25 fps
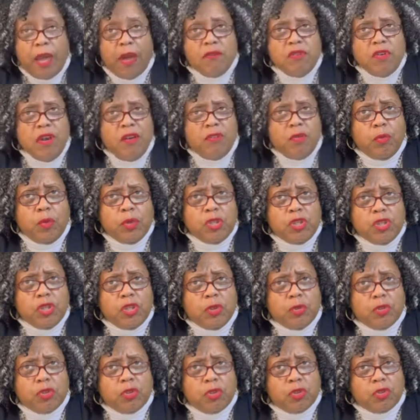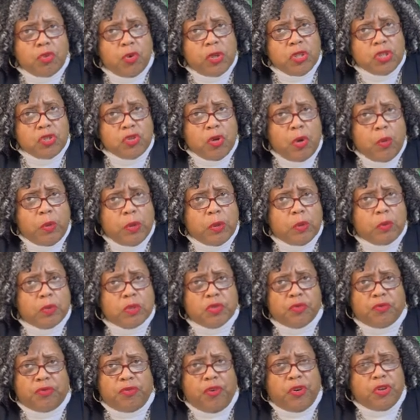Have you ever went to a toy store when it
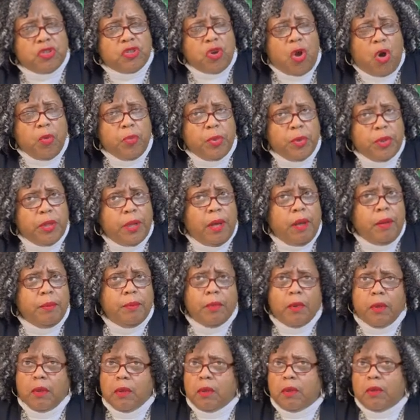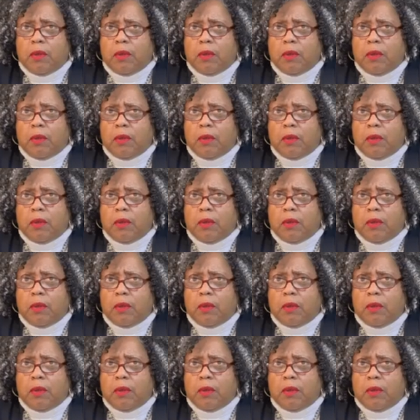was first opened up?